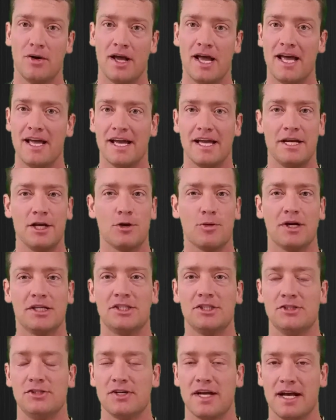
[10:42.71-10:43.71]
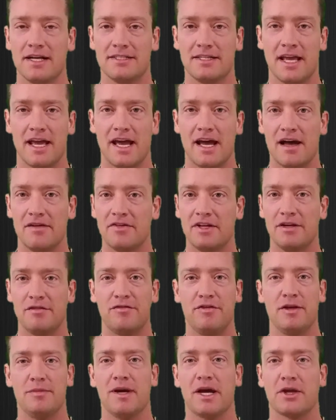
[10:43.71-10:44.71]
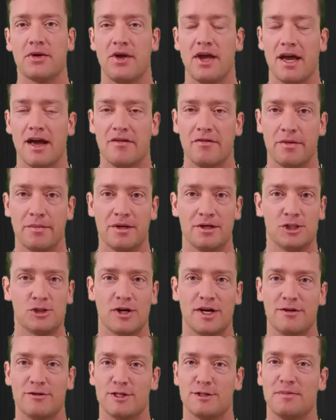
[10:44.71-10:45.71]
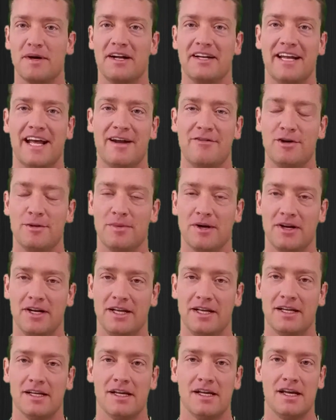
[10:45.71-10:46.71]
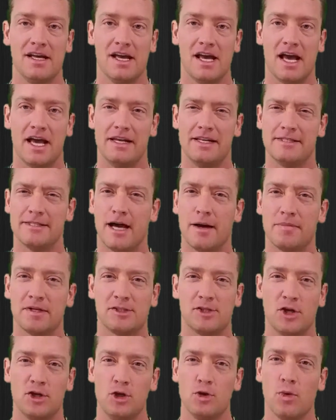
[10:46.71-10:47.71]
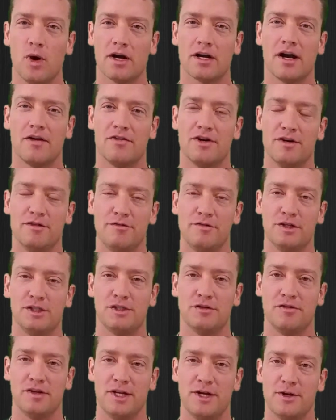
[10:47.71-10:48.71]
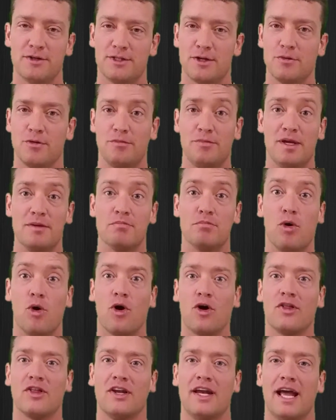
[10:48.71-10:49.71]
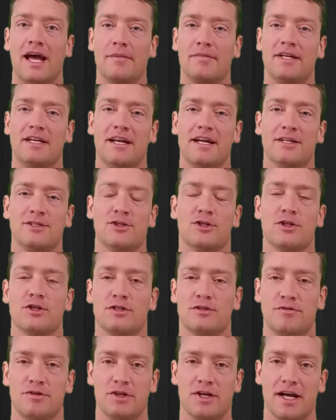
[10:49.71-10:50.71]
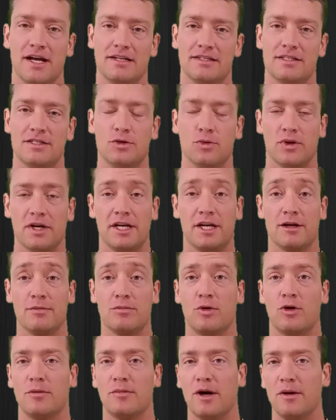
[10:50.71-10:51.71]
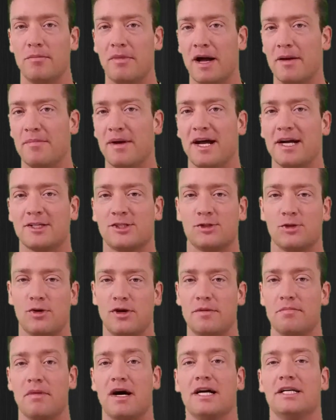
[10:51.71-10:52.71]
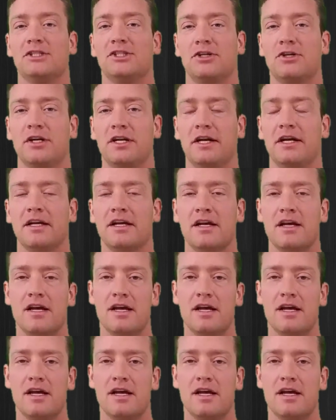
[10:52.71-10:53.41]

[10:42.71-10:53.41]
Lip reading: Hey, any questions you guys have, any feedback you have, I'm going to try and respond to everybody. Any topics that you want covered in future videos, I would be more than happy to answer those for you guys. You want to hear more about my backstory, my journey.